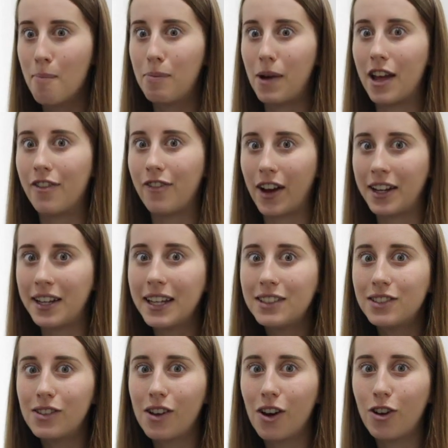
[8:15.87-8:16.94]
But if I get
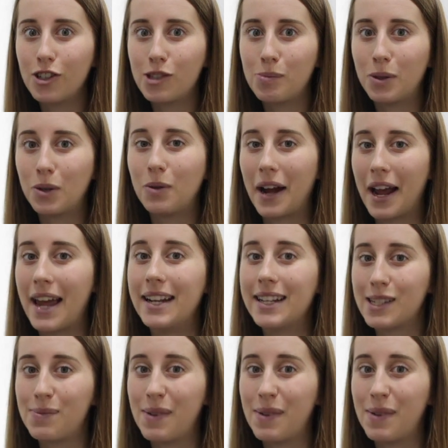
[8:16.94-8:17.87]
to the hospital and it